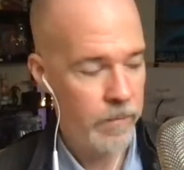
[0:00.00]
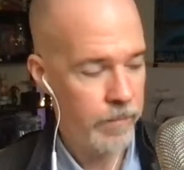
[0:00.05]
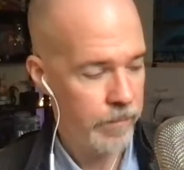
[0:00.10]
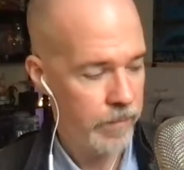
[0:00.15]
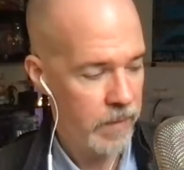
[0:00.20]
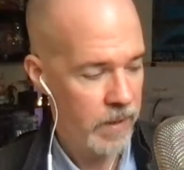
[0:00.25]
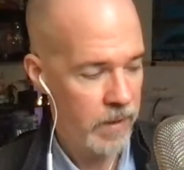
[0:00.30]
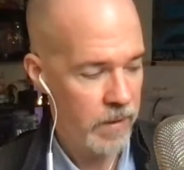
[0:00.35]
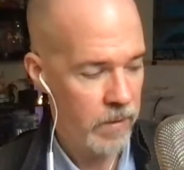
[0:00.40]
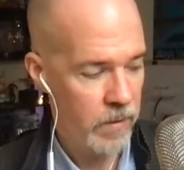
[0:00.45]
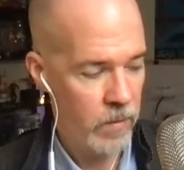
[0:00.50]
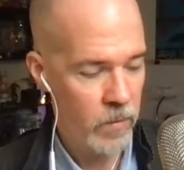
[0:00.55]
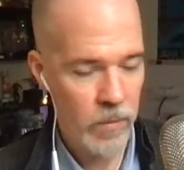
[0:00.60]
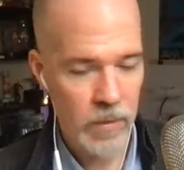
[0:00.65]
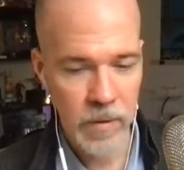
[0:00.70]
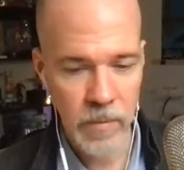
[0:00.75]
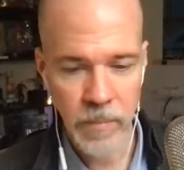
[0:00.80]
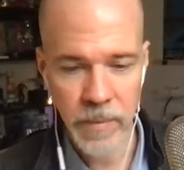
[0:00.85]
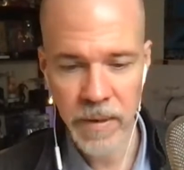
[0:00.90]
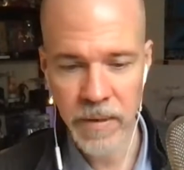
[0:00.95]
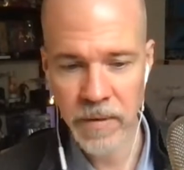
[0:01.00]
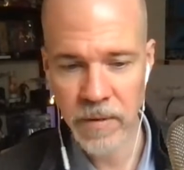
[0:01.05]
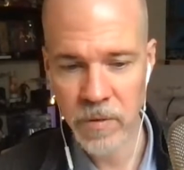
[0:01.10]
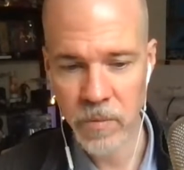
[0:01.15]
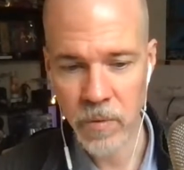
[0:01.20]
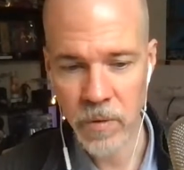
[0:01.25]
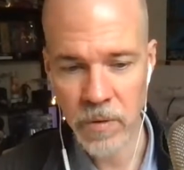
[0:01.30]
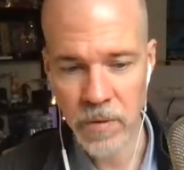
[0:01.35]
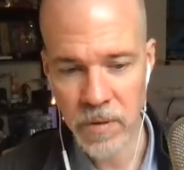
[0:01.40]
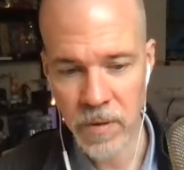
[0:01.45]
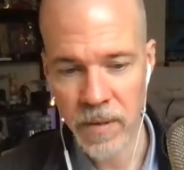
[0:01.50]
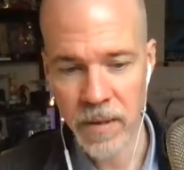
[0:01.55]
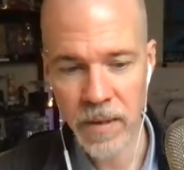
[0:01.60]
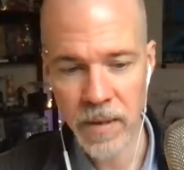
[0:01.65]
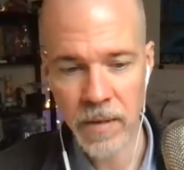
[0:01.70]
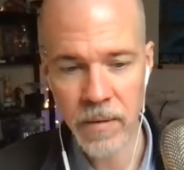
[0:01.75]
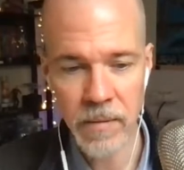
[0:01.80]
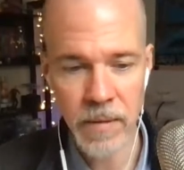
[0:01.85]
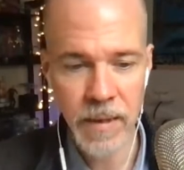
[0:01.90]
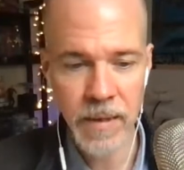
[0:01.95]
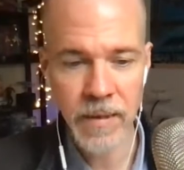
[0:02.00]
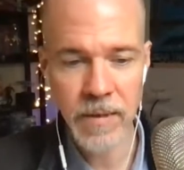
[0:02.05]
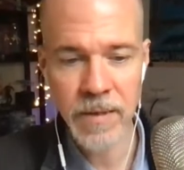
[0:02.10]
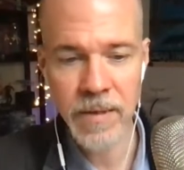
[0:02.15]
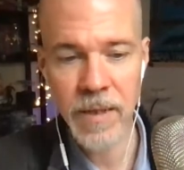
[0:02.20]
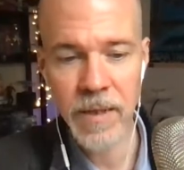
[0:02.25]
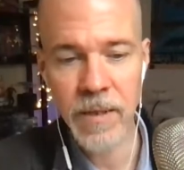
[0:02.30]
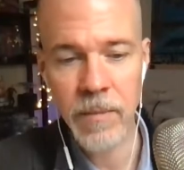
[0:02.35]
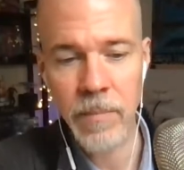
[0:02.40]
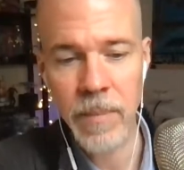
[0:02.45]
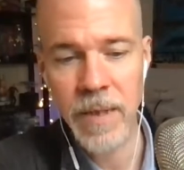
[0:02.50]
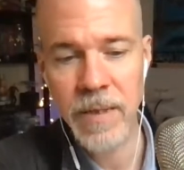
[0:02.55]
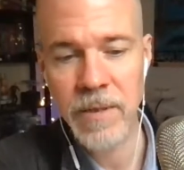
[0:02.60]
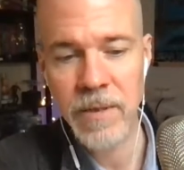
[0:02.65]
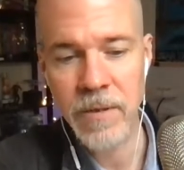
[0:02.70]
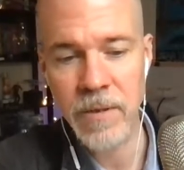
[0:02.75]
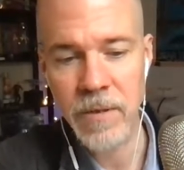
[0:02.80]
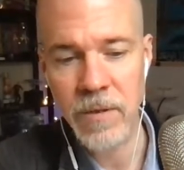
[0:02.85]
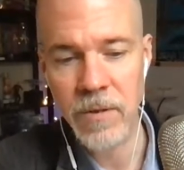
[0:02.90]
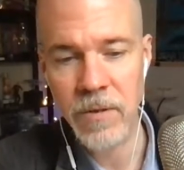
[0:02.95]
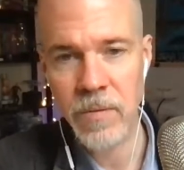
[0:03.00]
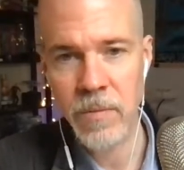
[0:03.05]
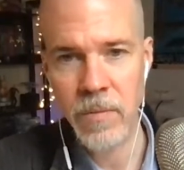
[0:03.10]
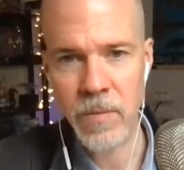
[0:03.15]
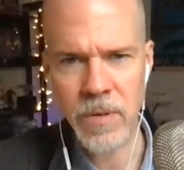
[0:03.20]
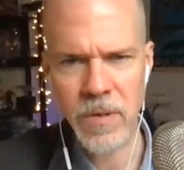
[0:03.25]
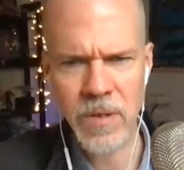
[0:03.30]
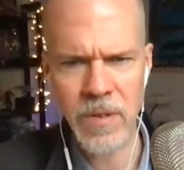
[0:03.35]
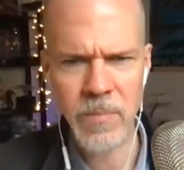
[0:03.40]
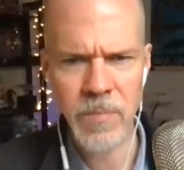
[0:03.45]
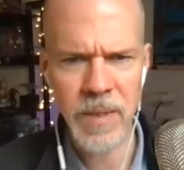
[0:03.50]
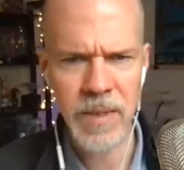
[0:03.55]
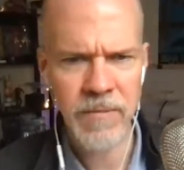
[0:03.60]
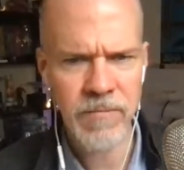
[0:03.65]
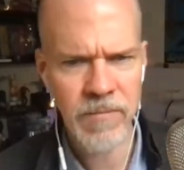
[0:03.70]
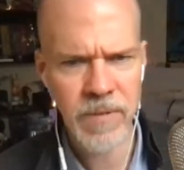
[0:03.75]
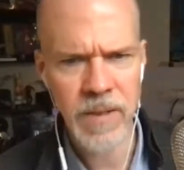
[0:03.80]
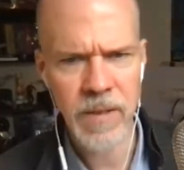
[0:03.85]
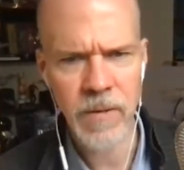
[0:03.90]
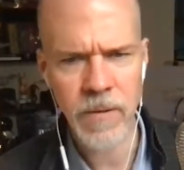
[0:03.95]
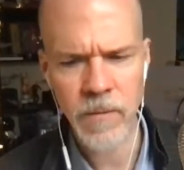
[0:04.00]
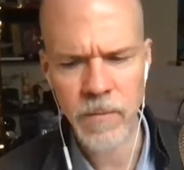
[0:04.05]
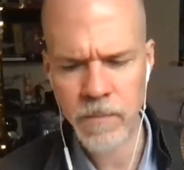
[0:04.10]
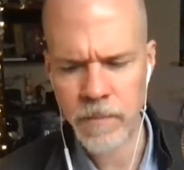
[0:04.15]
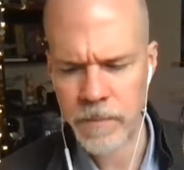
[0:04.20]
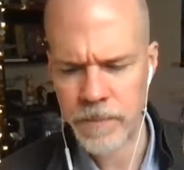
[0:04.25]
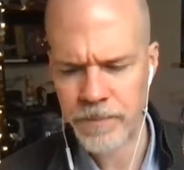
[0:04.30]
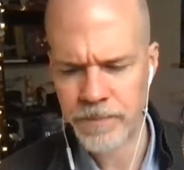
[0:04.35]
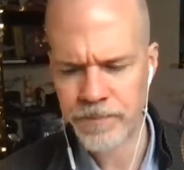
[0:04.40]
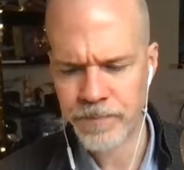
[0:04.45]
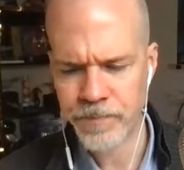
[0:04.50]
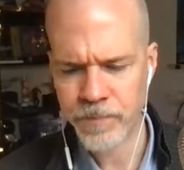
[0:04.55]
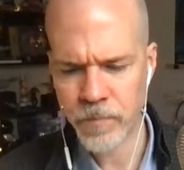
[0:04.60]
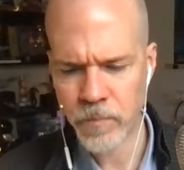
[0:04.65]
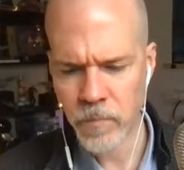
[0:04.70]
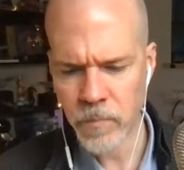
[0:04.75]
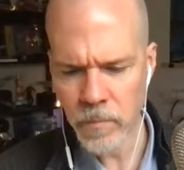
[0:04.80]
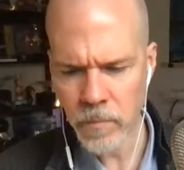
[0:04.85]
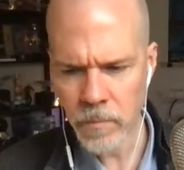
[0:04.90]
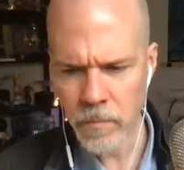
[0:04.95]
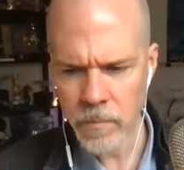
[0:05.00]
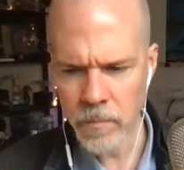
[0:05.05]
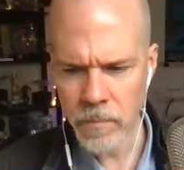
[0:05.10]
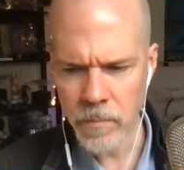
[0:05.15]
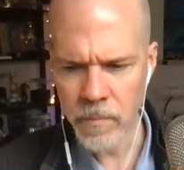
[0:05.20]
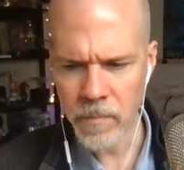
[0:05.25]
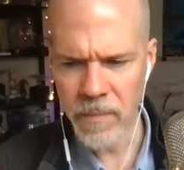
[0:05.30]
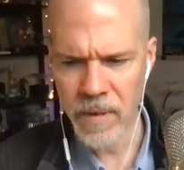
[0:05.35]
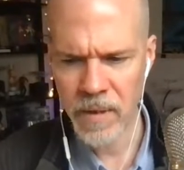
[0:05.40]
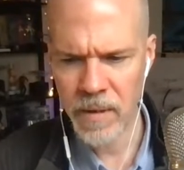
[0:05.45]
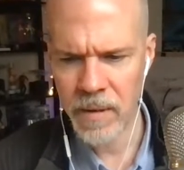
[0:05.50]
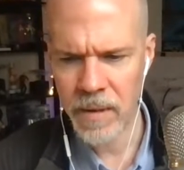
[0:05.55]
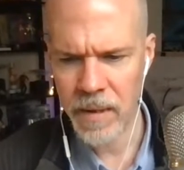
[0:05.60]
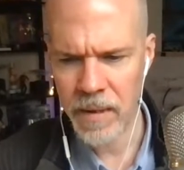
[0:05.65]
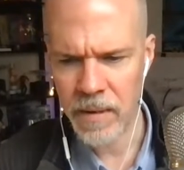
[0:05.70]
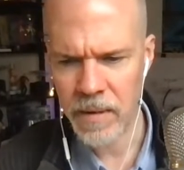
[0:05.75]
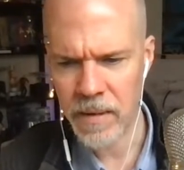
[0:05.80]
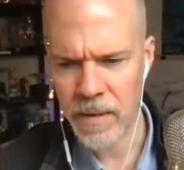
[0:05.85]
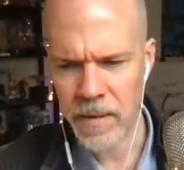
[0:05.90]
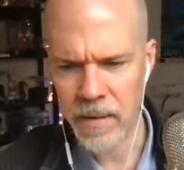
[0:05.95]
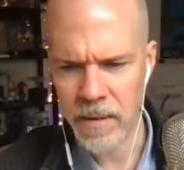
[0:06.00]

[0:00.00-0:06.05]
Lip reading: where the buttons were, and so they could send a message just by feel. And